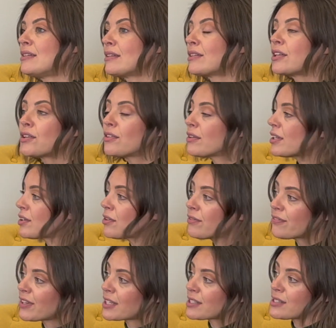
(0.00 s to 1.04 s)
little
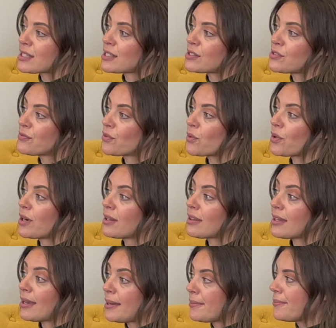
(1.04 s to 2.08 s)
fixes for
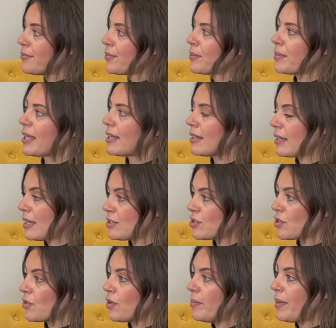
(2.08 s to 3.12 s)
a room like a
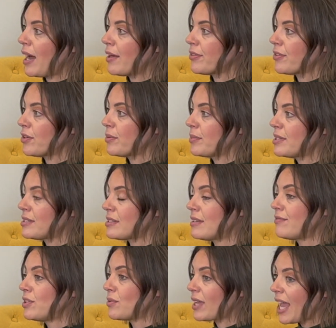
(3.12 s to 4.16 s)
kitchen or a bathroom is,
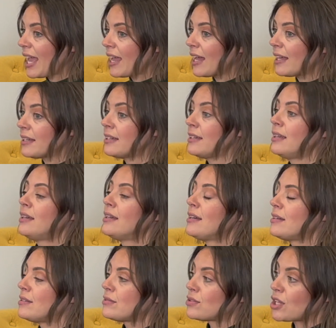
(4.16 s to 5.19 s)
if you can,
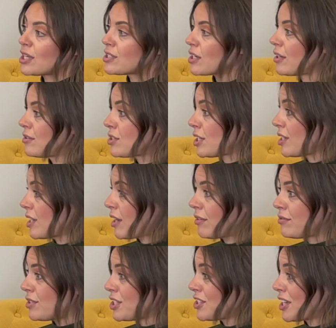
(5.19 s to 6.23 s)
changing
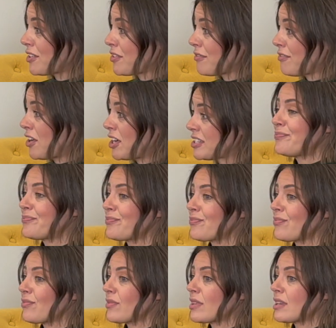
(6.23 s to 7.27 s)
up the faucet.
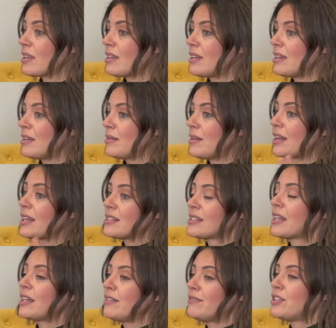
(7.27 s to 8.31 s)
And I
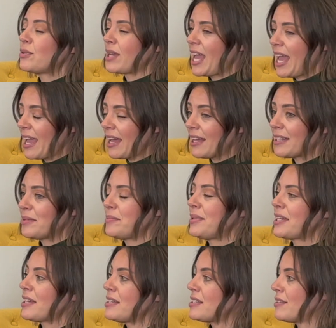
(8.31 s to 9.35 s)
say if you can,
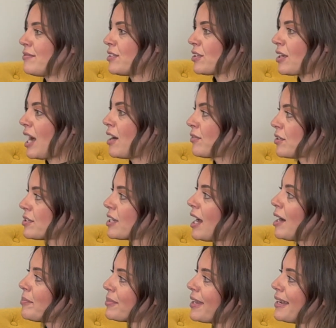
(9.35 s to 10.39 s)
because if your
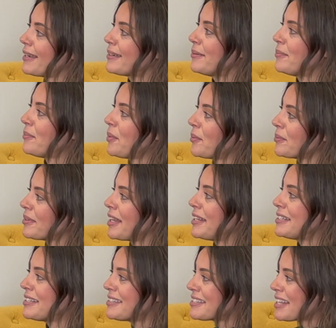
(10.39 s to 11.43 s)
countertop like won't
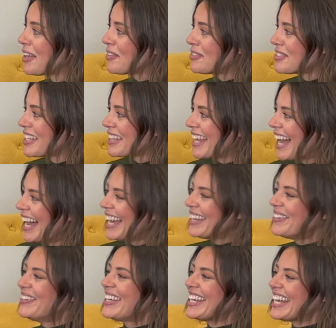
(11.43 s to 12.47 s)
lend itself to that
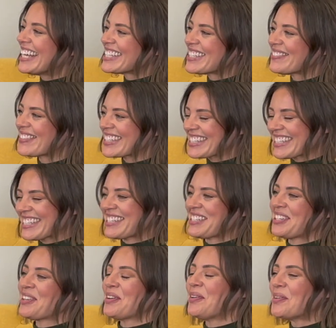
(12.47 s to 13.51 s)
because of
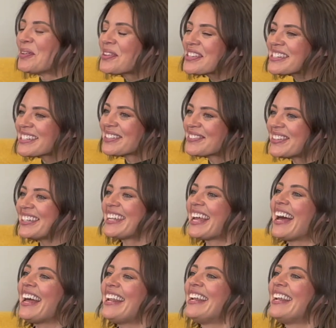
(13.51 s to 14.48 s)
existing holes and whatnot.